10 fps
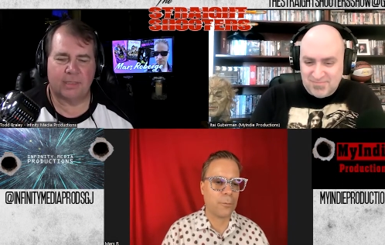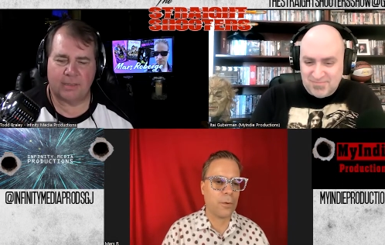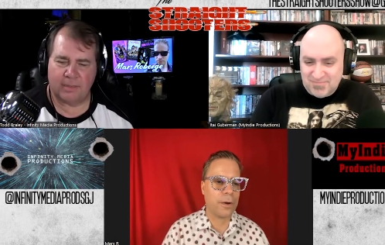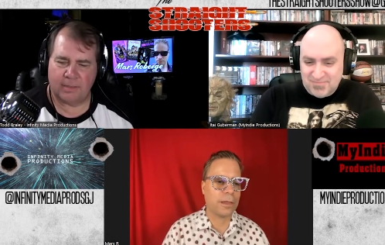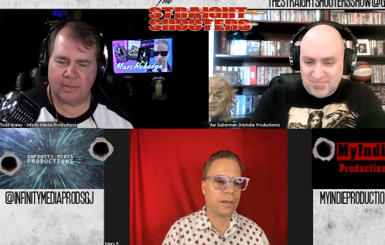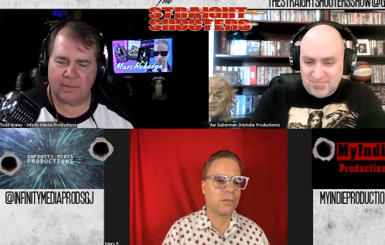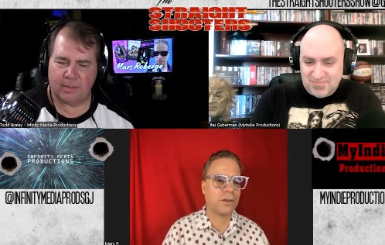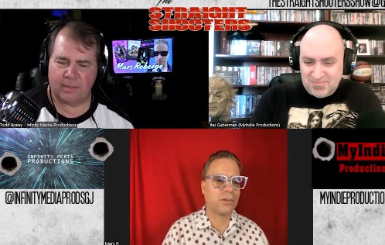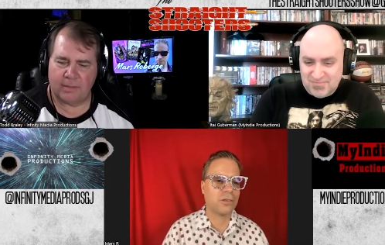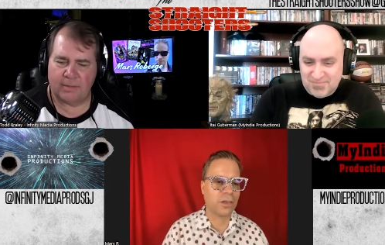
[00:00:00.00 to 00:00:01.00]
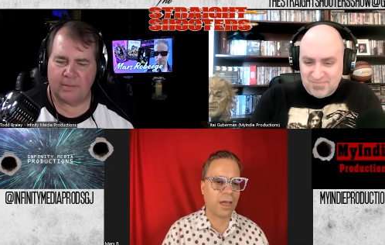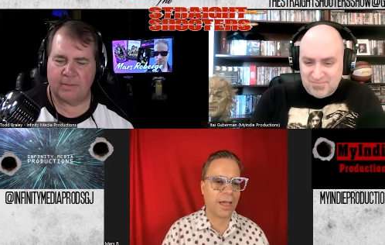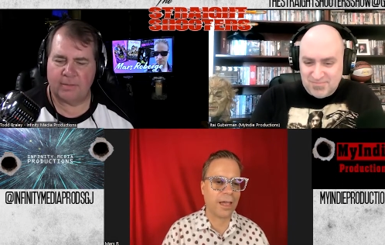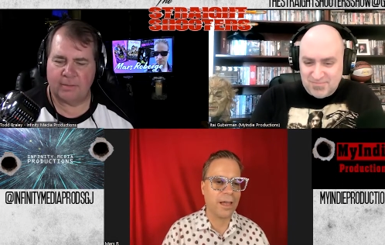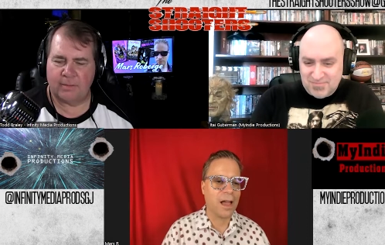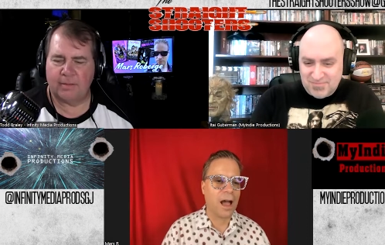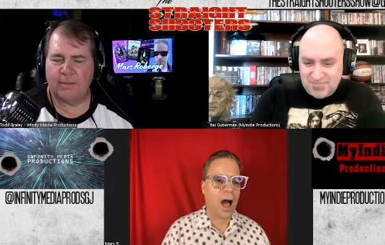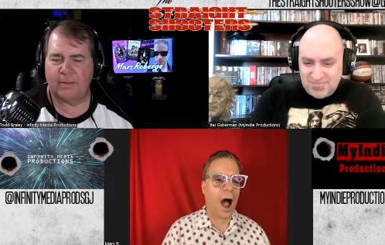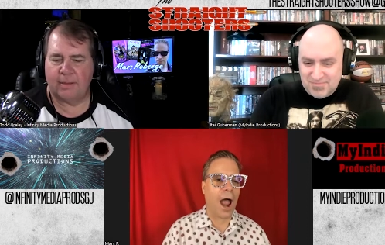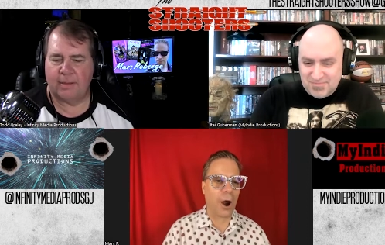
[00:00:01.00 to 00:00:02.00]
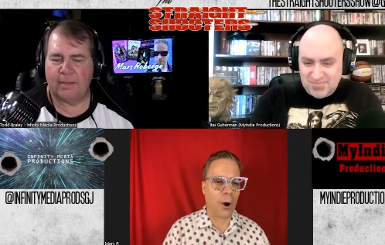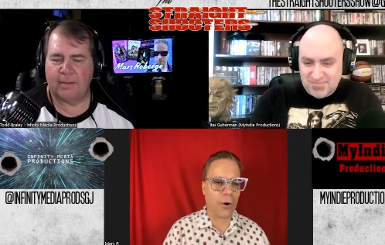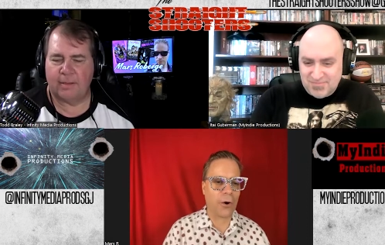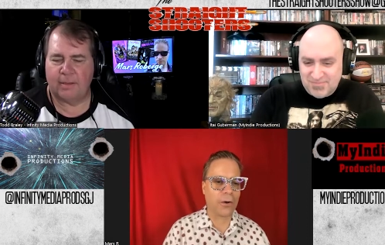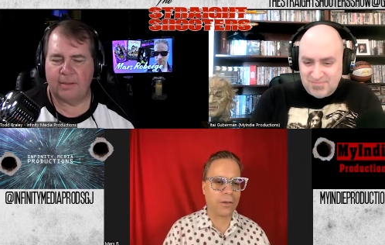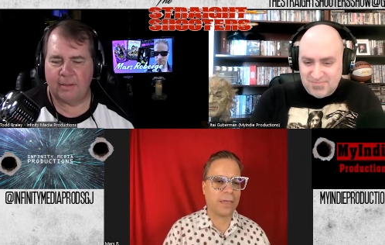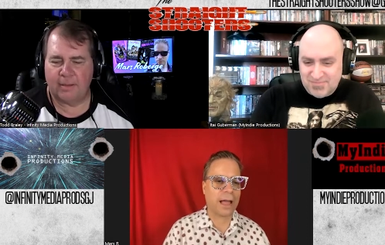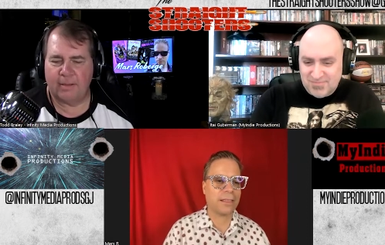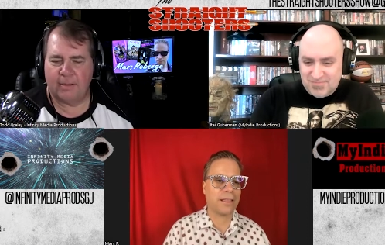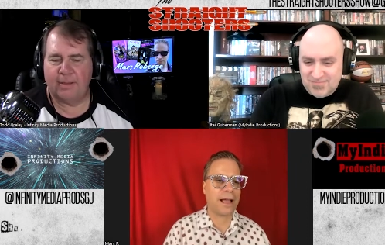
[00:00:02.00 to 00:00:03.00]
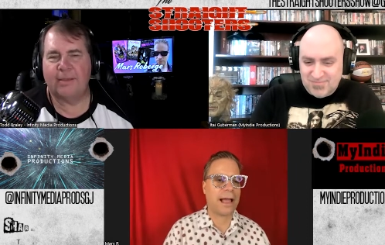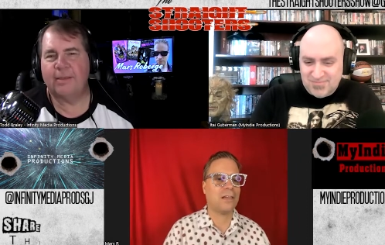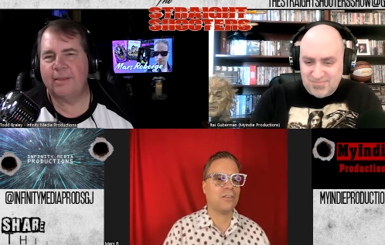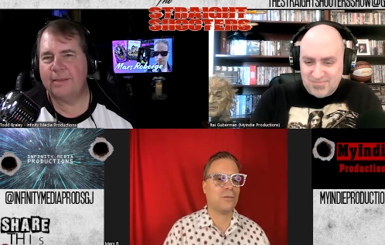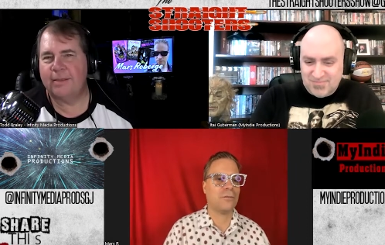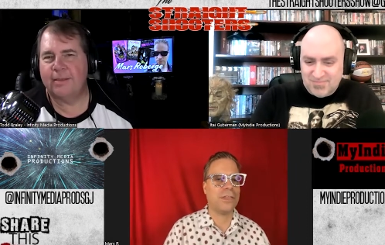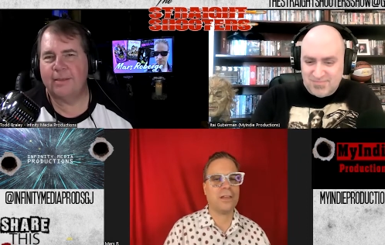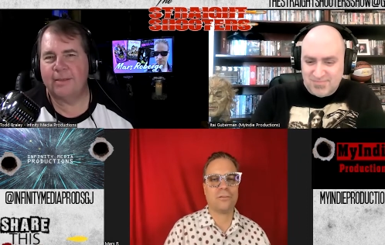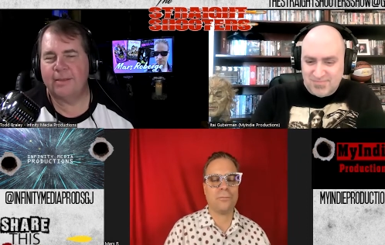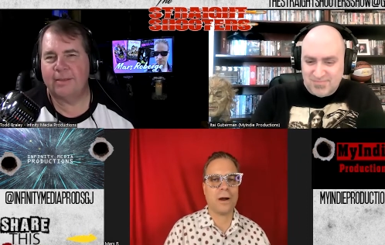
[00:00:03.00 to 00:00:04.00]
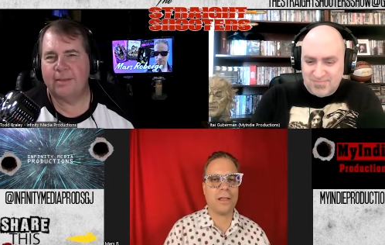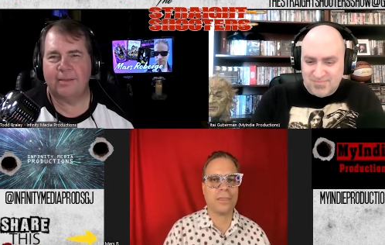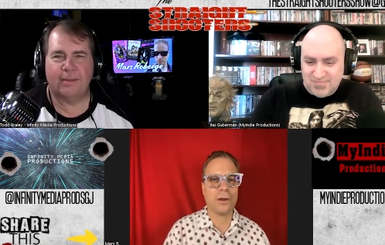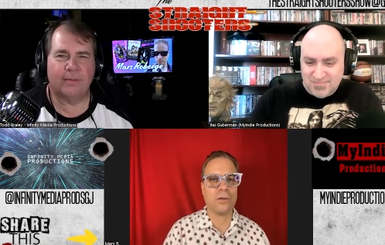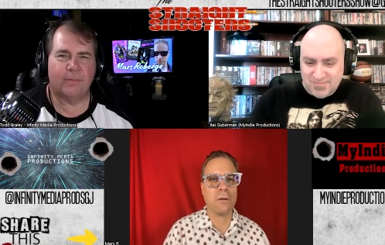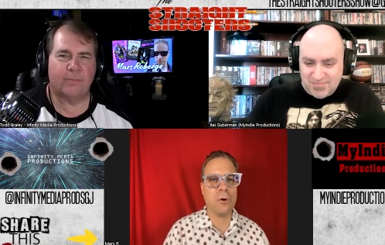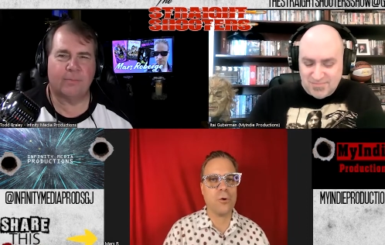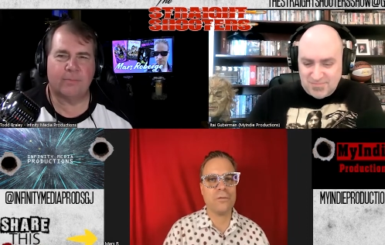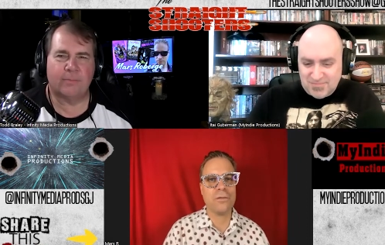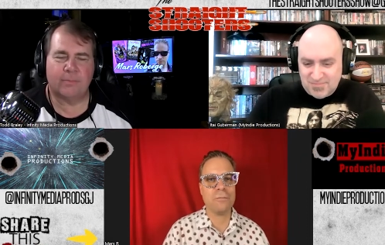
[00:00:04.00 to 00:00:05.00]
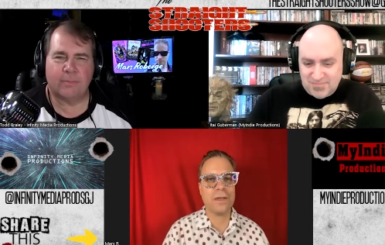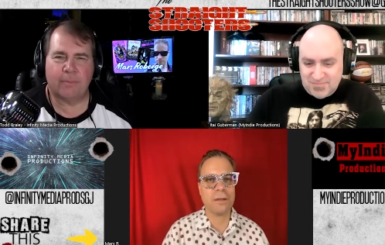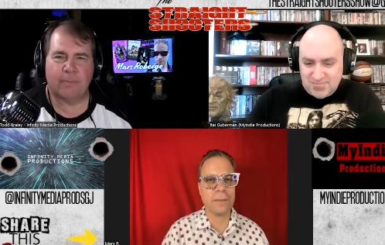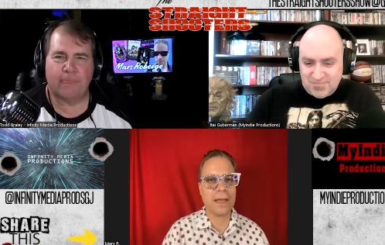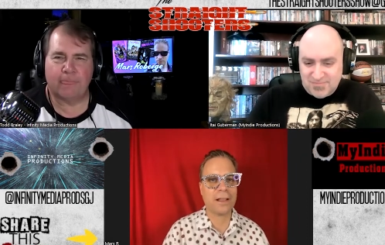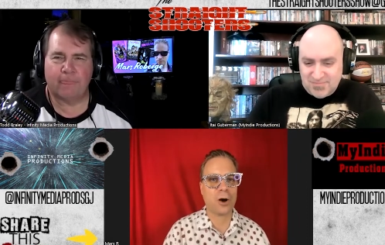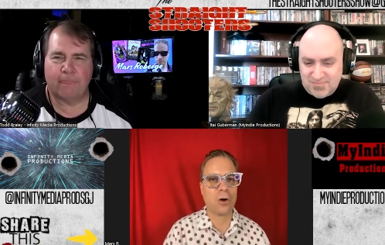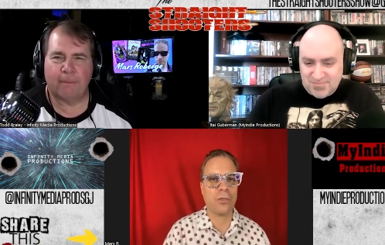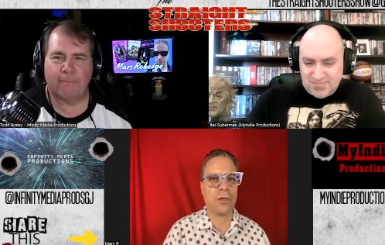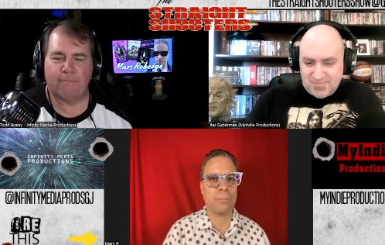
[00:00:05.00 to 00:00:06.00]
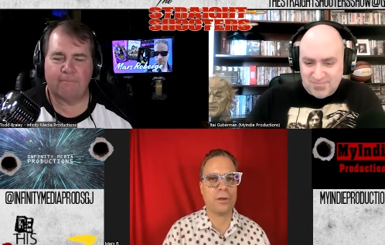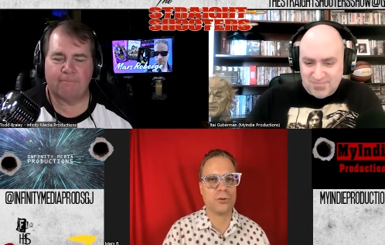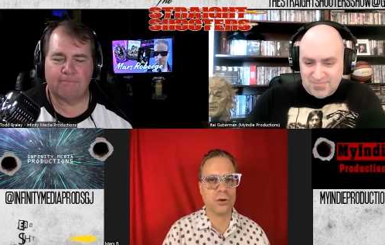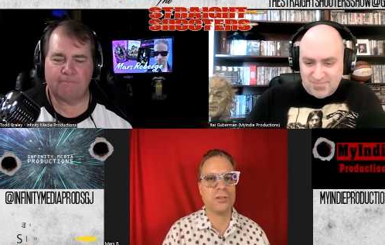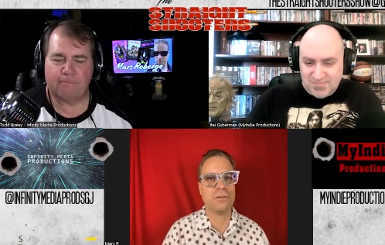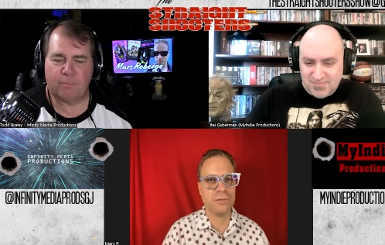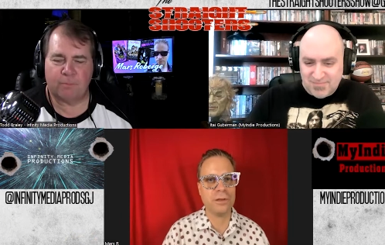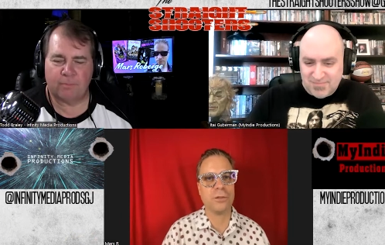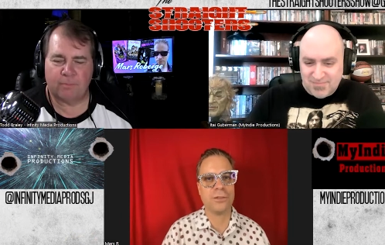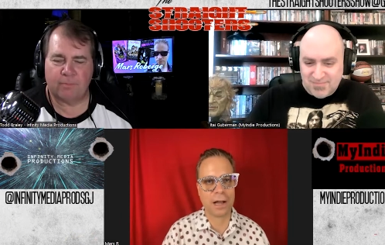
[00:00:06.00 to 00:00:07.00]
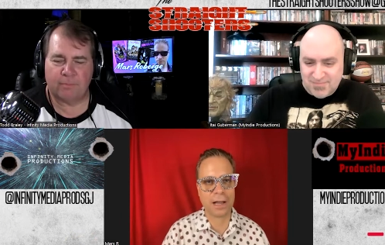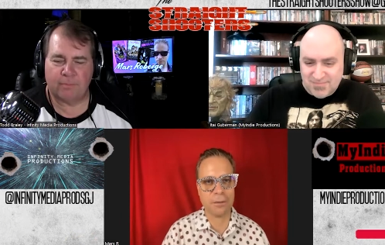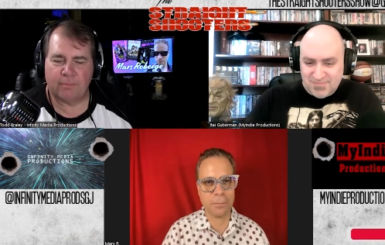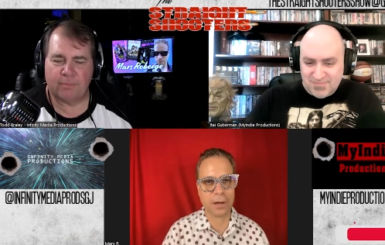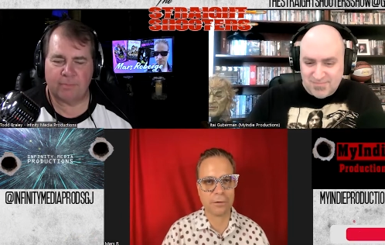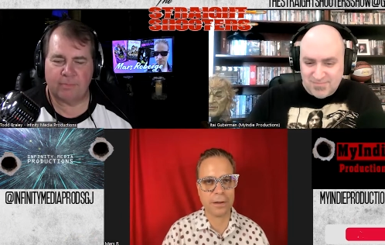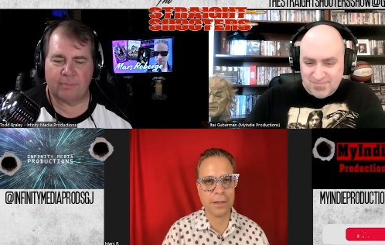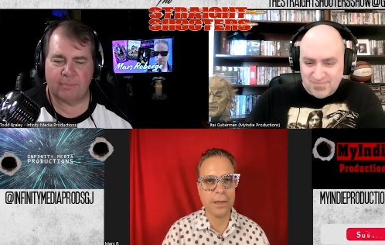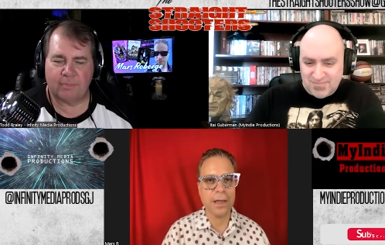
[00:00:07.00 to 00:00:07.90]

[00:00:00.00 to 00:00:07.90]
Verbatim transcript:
Speaker 1: let's just say I heard that as of this month, there's a movie being made called The Patricia Field Documentary.